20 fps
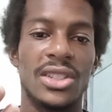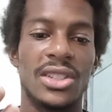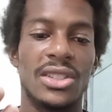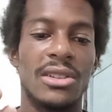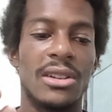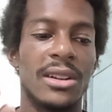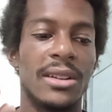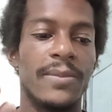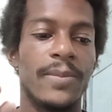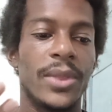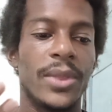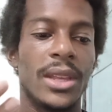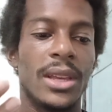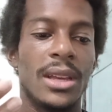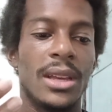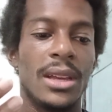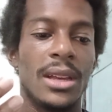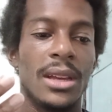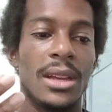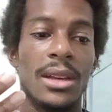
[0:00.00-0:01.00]
start
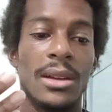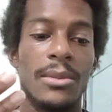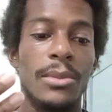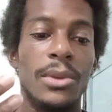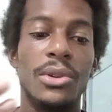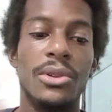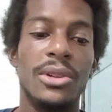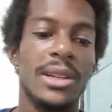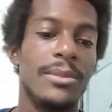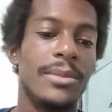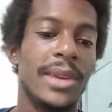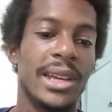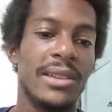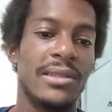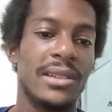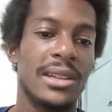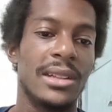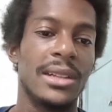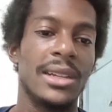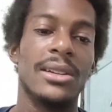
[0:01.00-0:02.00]
mooning,
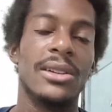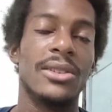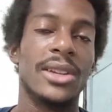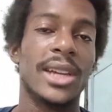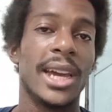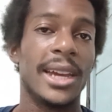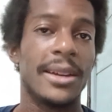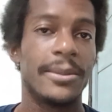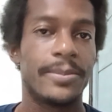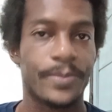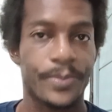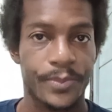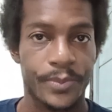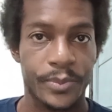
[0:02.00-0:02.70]
basically, okay?